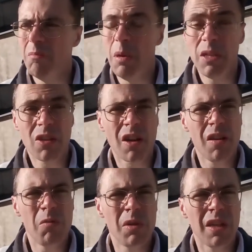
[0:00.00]

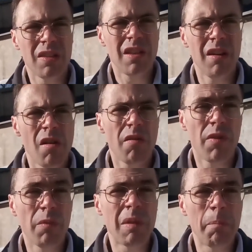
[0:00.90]
Basically, with a terror
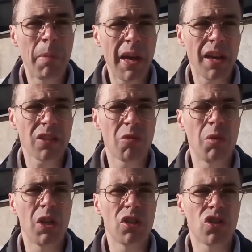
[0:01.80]
from the past,
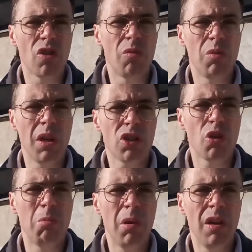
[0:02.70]
which
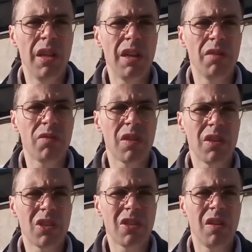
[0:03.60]
Russia believed
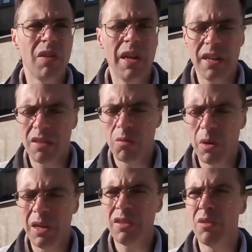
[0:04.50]
still had the
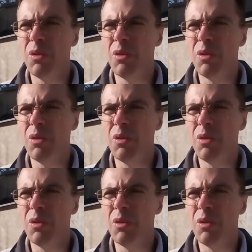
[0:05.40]
right